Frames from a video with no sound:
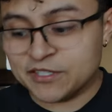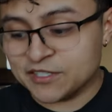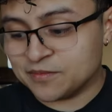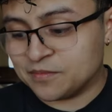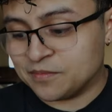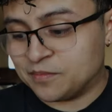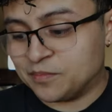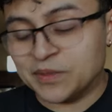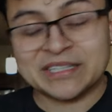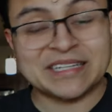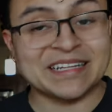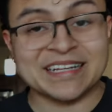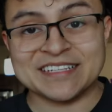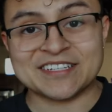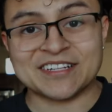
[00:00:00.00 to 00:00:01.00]
just put the
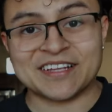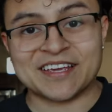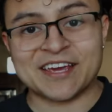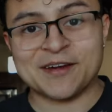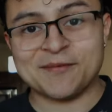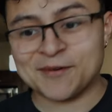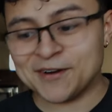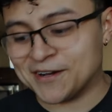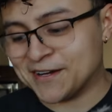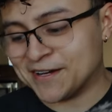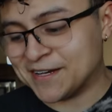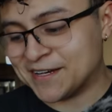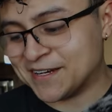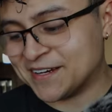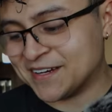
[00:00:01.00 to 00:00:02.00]
lens on the camera,
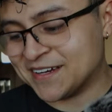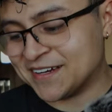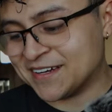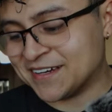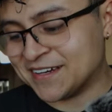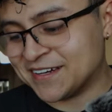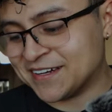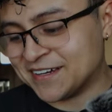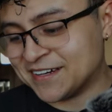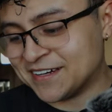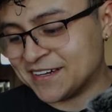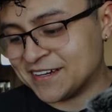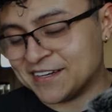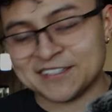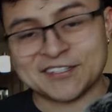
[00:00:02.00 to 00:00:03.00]

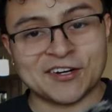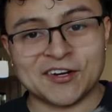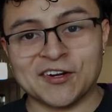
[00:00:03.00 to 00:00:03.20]
turn